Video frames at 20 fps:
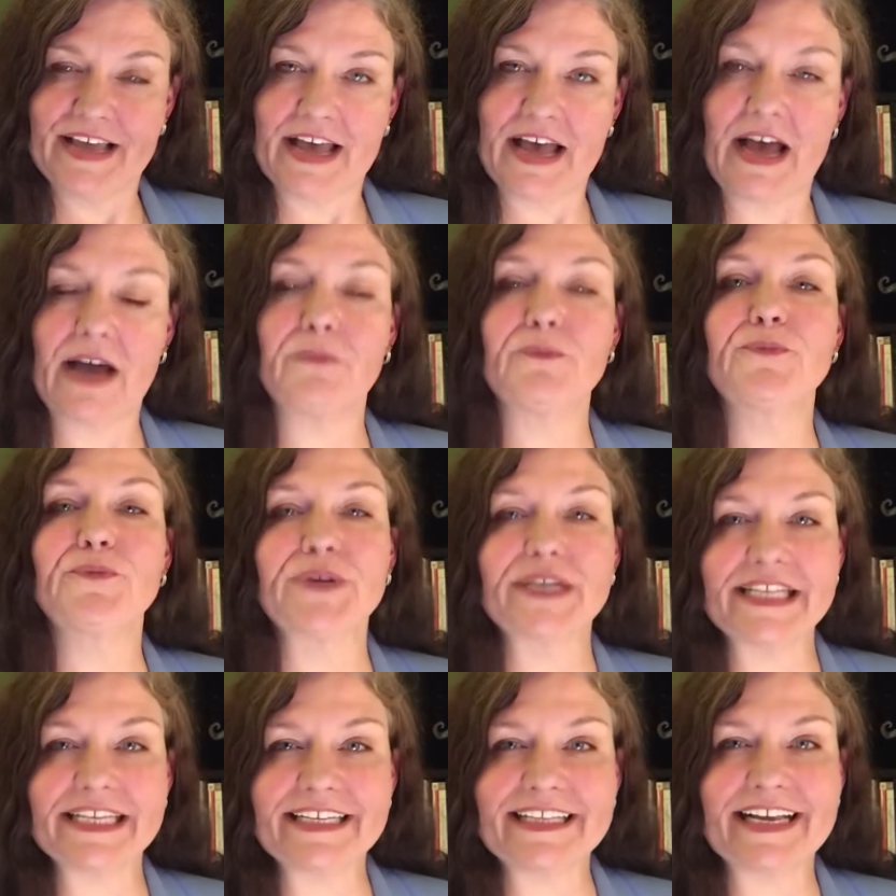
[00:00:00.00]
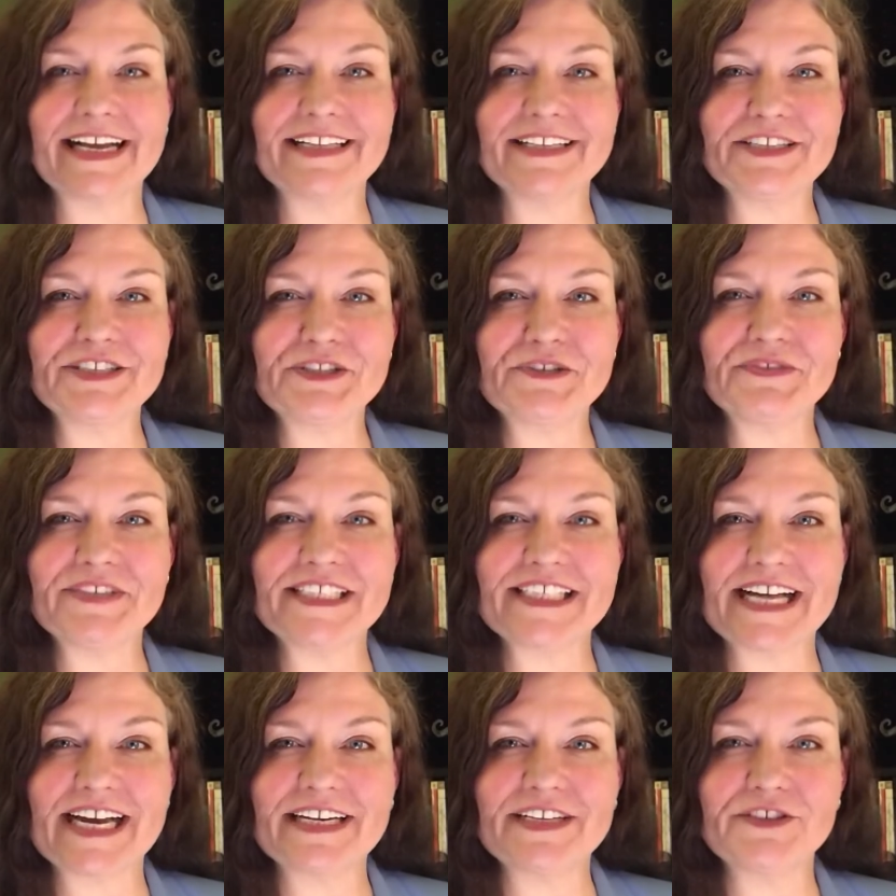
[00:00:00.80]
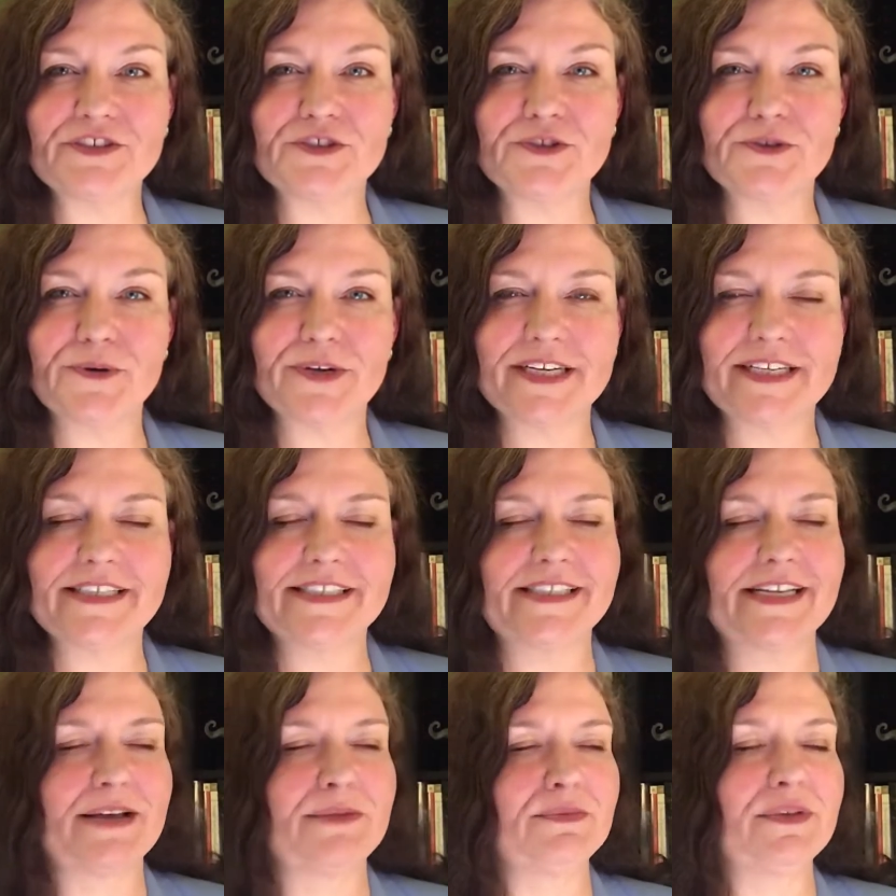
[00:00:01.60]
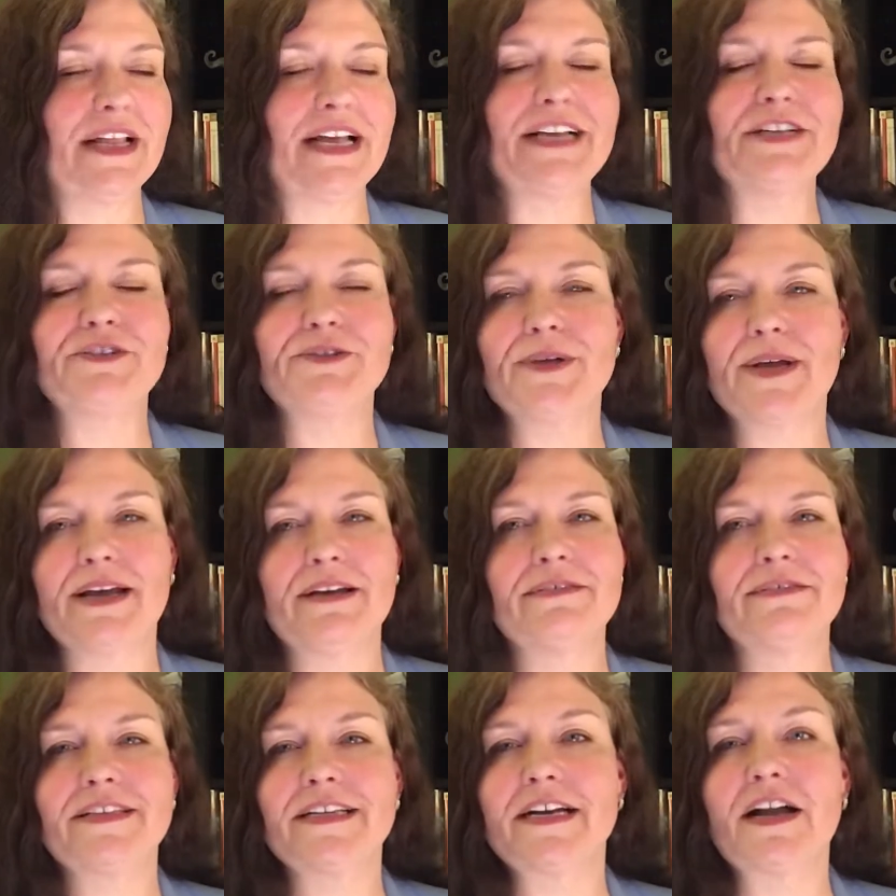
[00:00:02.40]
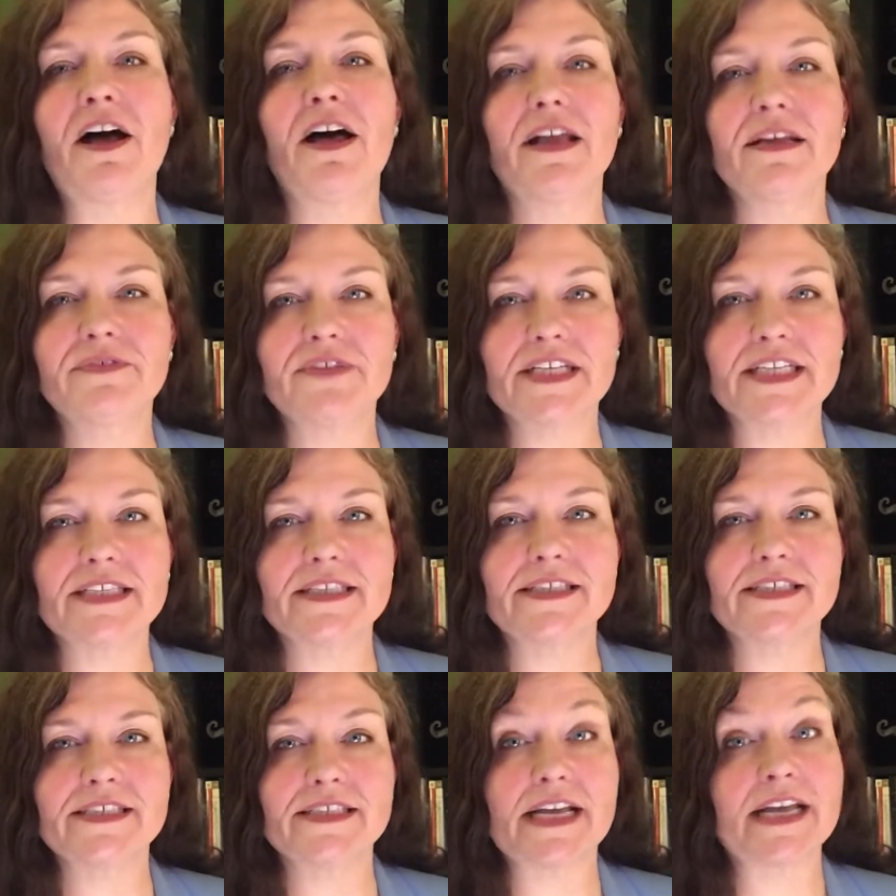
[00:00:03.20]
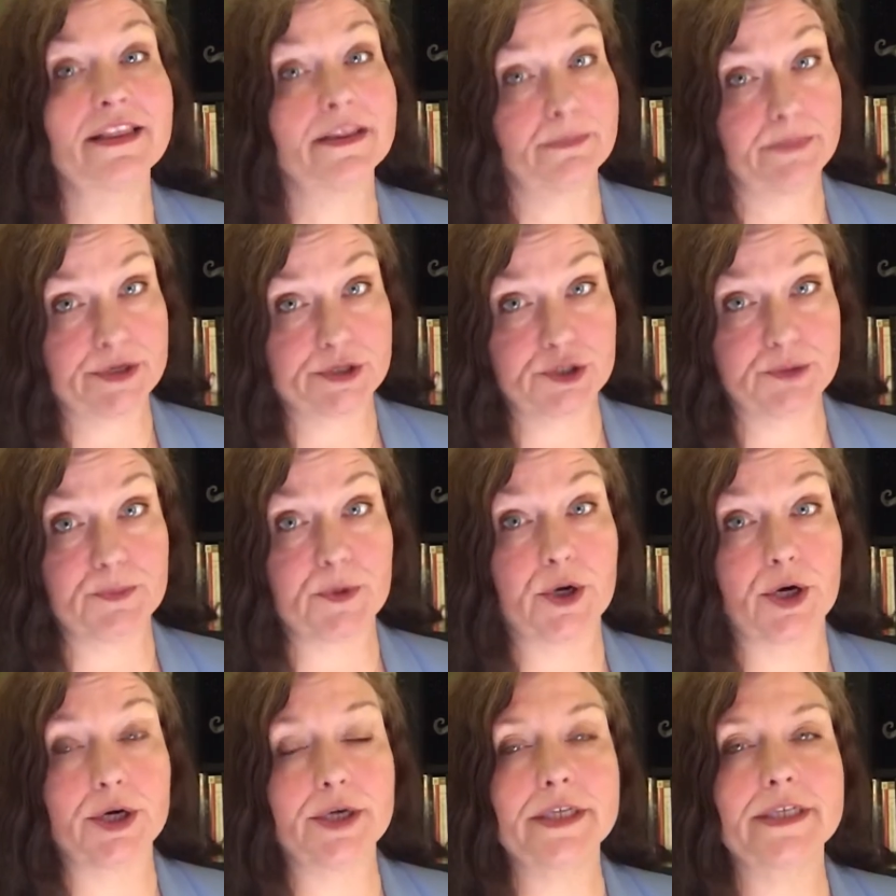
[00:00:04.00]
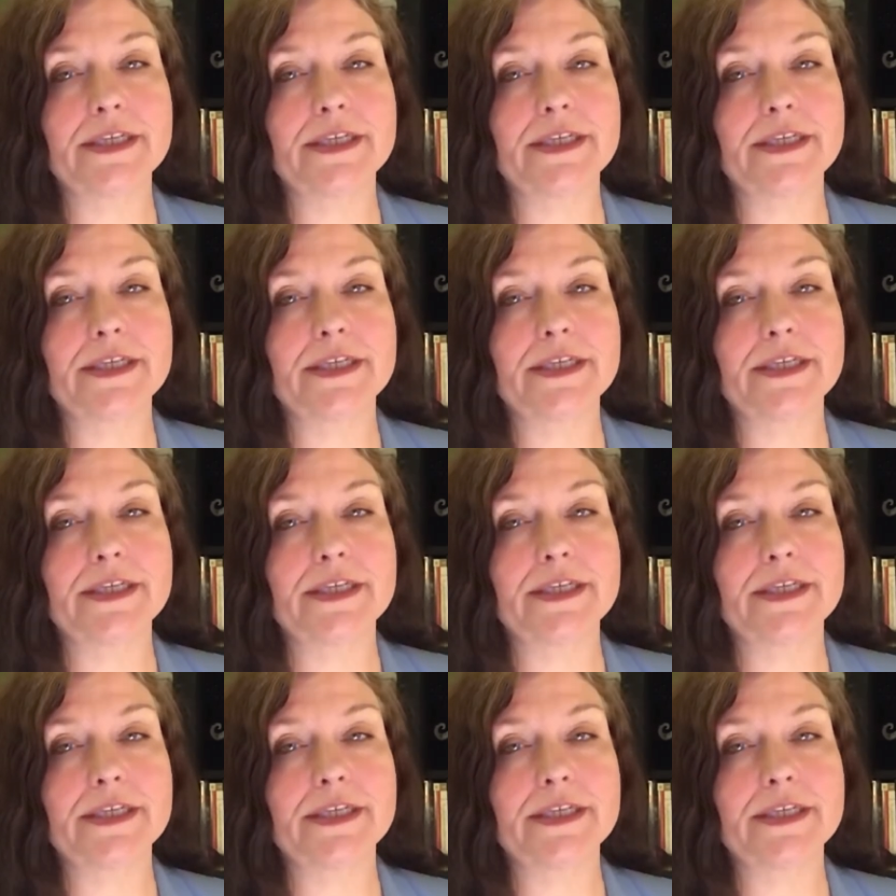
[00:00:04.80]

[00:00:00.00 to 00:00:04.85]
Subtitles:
I'm really glad that you've decided to join us. I'm glad you have the confidence and the benchmark